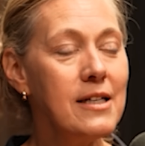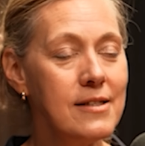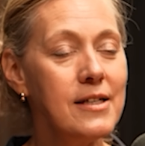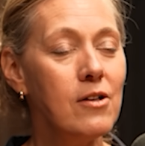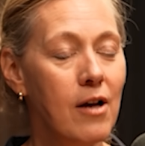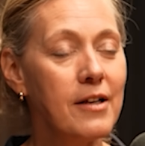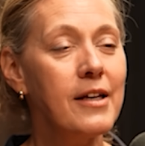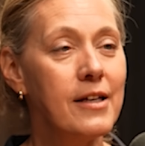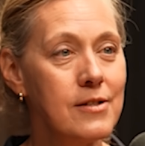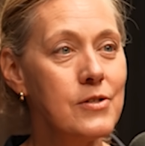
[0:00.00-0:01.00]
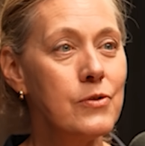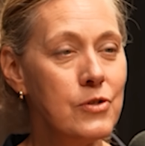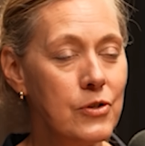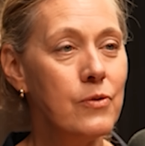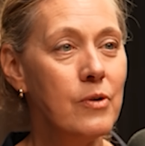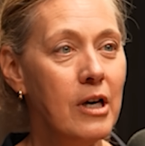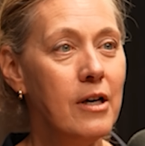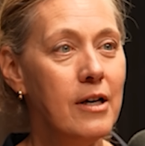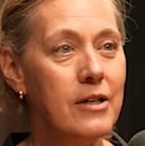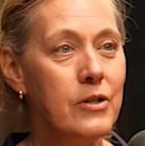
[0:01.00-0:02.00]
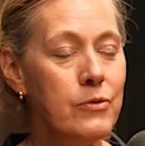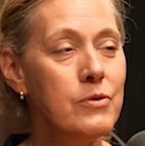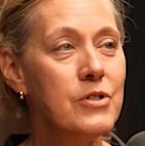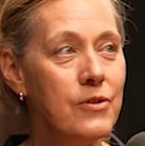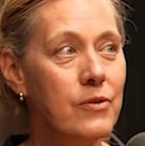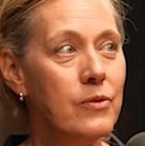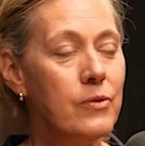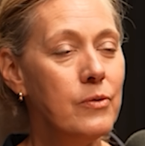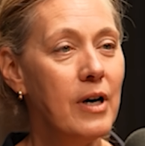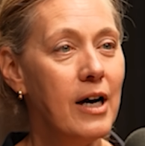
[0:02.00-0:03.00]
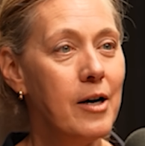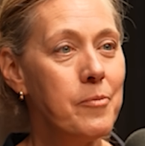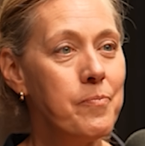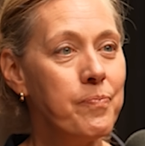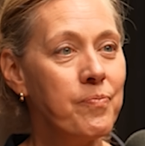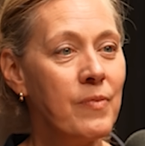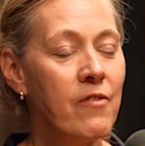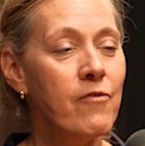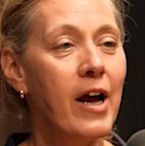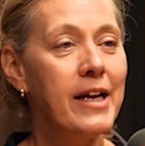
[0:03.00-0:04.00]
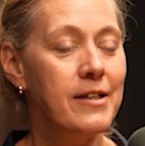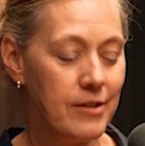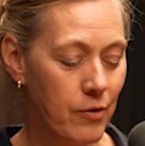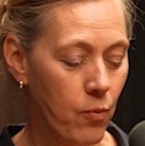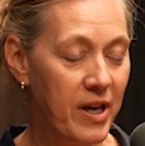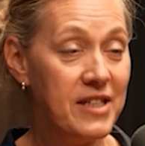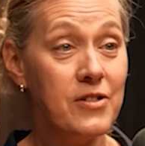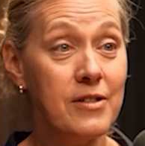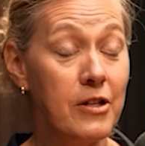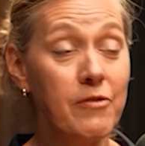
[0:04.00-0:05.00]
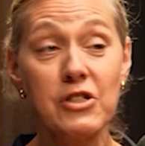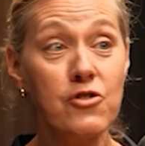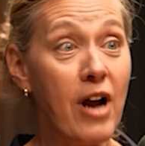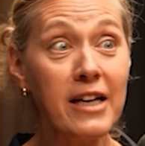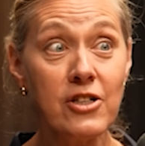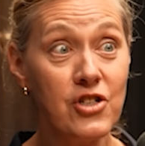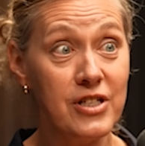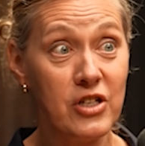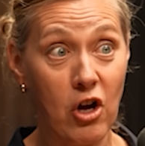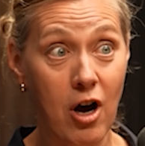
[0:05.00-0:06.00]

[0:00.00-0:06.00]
i see a lot of kids who do who do um, find ways strategies to